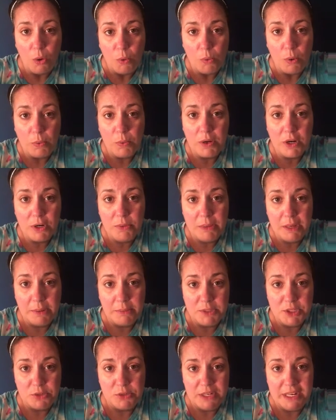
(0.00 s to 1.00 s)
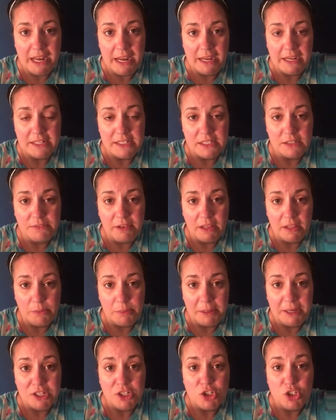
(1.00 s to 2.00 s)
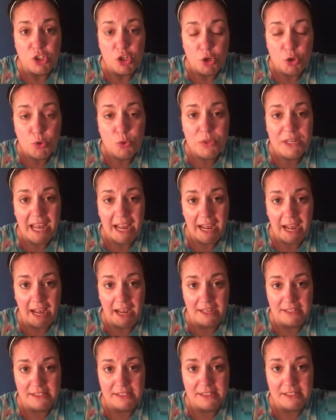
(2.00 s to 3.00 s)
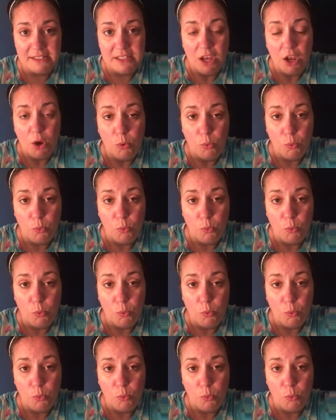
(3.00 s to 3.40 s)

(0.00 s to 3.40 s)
What we're going to be up to today is developing 2 tasks